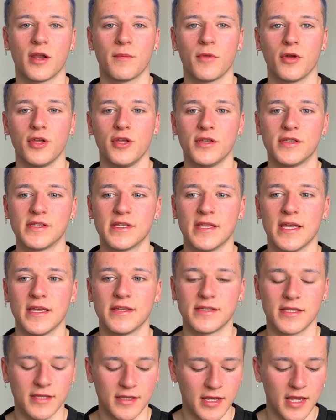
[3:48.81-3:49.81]
I'm not used to
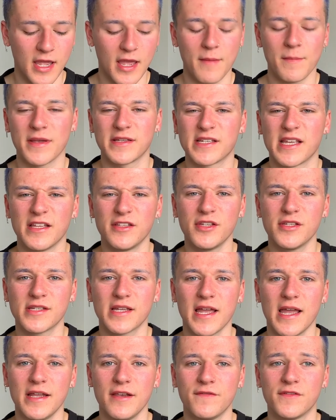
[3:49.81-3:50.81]
this. And my skin just
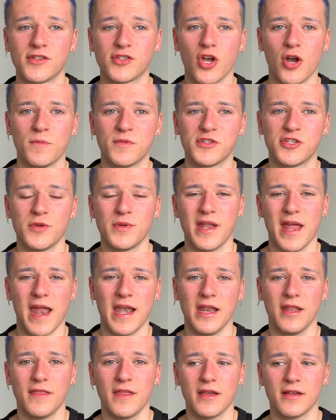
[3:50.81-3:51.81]
kind of stops doing
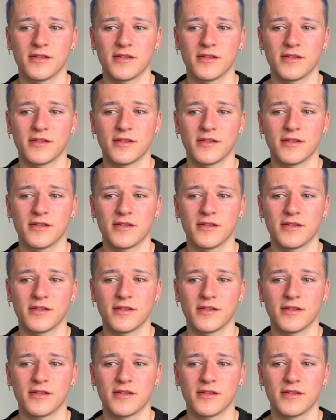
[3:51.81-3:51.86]
anything.